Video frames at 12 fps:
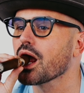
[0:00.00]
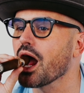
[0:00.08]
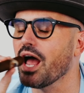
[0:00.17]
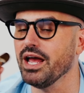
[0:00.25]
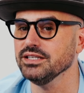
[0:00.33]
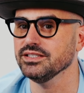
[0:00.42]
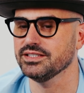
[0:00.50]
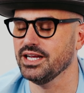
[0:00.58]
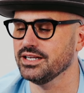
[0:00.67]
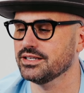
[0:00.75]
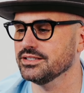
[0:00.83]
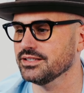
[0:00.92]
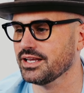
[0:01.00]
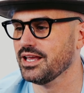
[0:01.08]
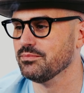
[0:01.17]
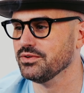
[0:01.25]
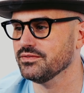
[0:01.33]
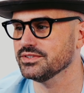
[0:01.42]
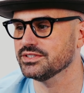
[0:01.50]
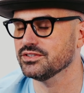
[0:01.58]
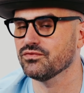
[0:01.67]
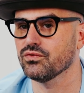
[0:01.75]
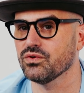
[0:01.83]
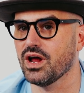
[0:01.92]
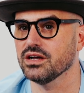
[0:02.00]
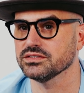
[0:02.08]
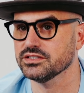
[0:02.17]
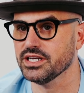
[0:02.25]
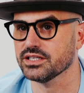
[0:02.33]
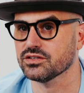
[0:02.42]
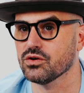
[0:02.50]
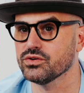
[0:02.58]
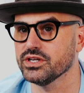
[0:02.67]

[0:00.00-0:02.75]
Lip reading: I hesitated because I can't believe this is a $4 stick. Tony,